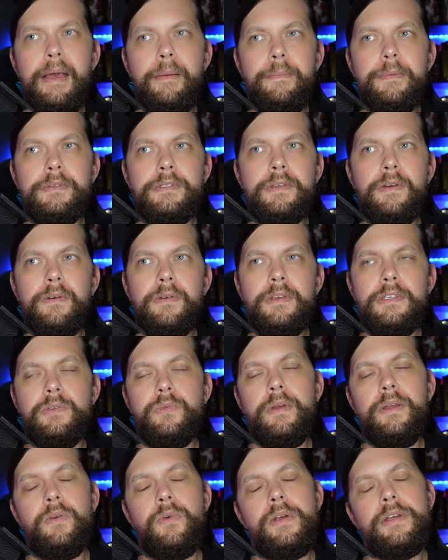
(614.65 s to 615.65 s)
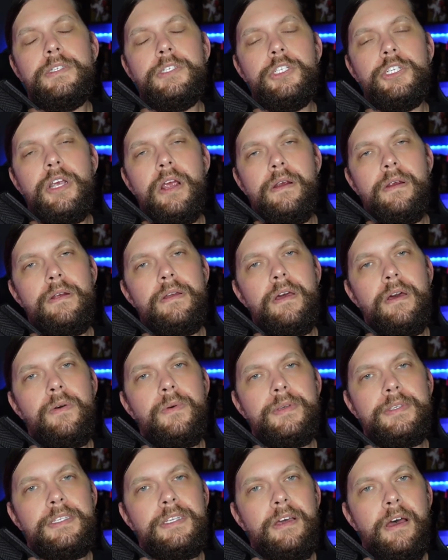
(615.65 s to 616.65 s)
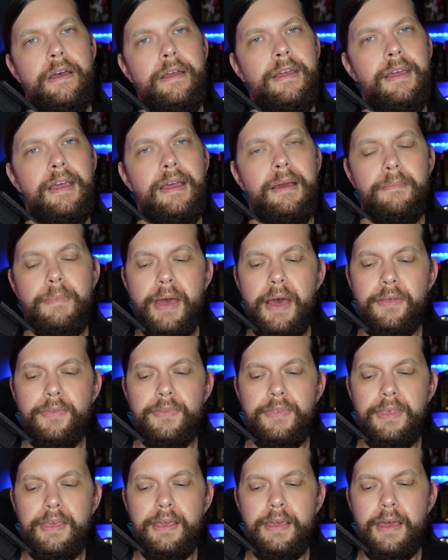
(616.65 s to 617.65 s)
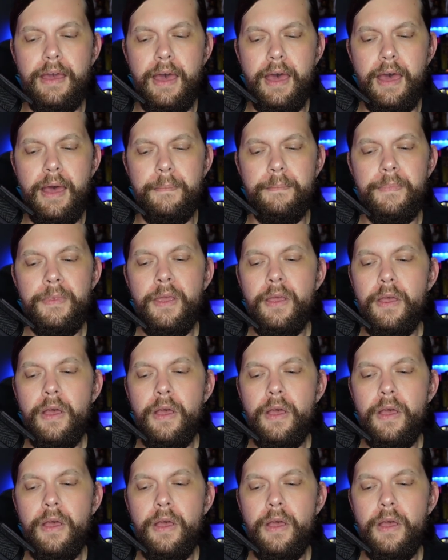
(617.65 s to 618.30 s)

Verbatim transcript: episode is when Chris Jericho is talking about the um,